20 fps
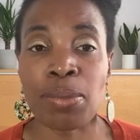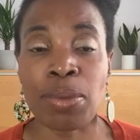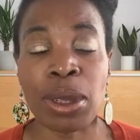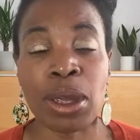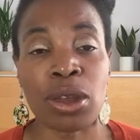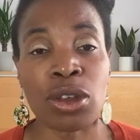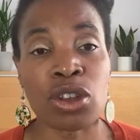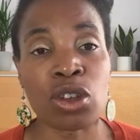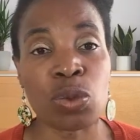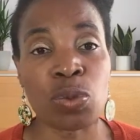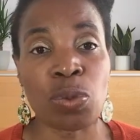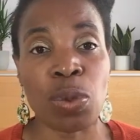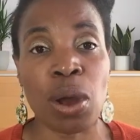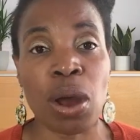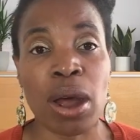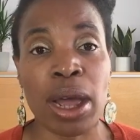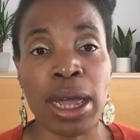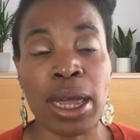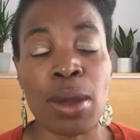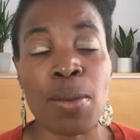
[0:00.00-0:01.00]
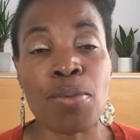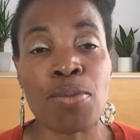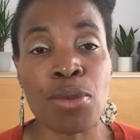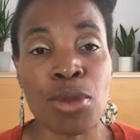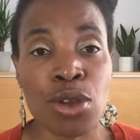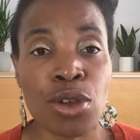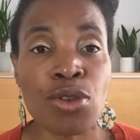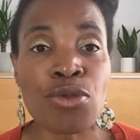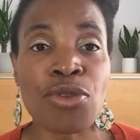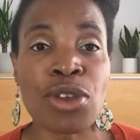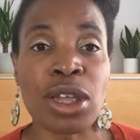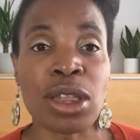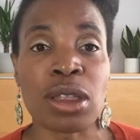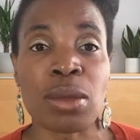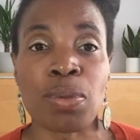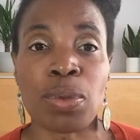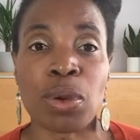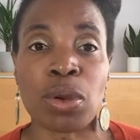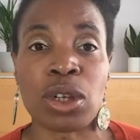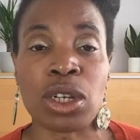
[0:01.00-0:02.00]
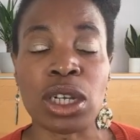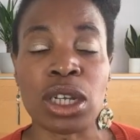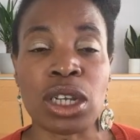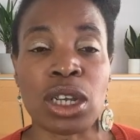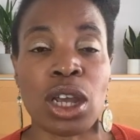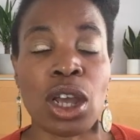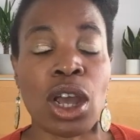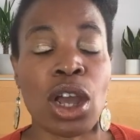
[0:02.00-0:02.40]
because by moving the body,